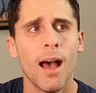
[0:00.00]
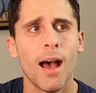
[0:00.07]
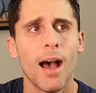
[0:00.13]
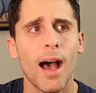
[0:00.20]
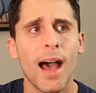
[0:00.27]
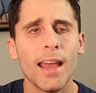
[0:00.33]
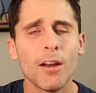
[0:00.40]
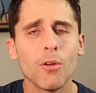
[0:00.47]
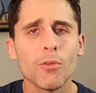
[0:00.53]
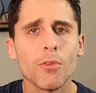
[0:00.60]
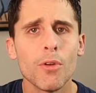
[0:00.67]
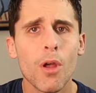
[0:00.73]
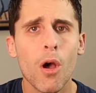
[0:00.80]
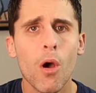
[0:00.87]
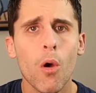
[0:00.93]
I don't
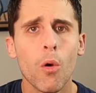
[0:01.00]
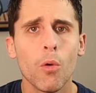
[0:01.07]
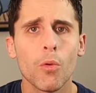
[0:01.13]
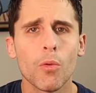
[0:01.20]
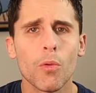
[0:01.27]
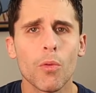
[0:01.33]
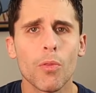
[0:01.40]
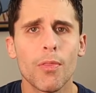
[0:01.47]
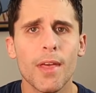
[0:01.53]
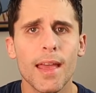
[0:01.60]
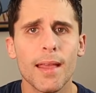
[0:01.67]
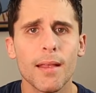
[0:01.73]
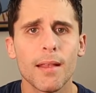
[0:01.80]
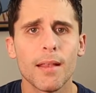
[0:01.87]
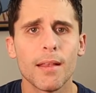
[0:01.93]
know
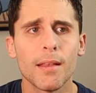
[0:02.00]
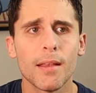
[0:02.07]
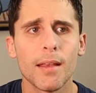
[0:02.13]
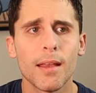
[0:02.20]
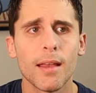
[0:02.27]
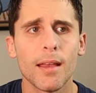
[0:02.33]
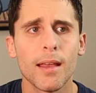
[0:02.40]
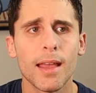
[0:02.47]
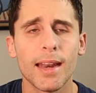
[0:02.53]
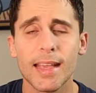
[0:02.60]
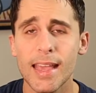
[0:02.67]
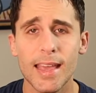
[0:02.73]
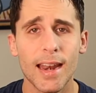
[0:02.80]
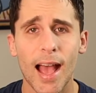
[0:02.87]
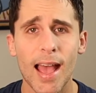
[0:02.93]
that, and
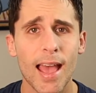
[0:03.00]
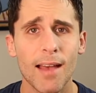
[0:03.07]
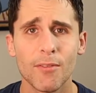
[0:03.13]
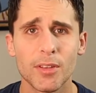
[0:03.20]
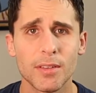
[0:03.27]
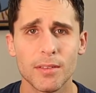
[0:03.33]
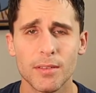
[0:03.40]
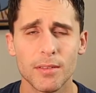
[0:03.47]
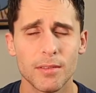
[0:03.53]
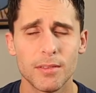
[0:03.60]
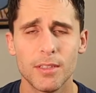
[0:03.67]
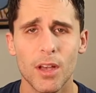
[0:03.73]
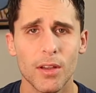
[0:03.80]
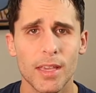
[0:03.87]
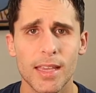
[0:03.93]
again, I haven't
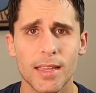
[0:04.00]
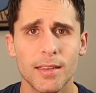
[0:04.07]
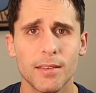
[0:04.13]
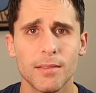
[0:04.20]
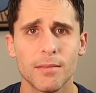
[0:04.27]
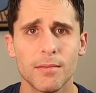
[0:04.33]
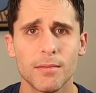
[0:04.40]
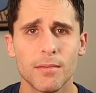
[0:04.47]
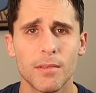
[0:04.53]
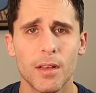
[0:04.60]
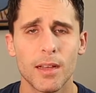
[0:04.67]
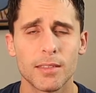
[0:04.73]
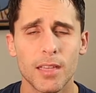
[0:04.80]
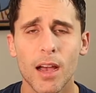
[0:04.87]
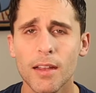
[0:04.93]
dug in
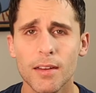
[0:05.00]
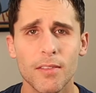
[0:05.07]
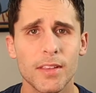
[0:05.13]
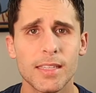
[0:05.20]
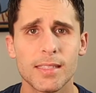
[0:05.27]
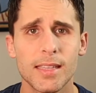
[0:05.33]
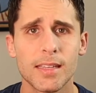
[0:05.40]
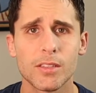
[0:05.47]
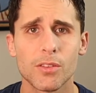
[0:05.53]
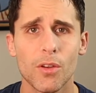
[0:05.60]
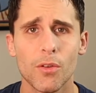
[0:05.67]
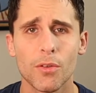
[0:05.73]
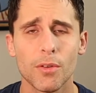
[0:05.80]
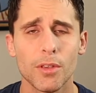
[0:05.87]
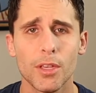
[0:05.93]
a ton to these things,
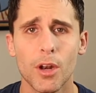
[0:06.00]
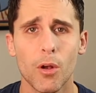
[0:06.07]
so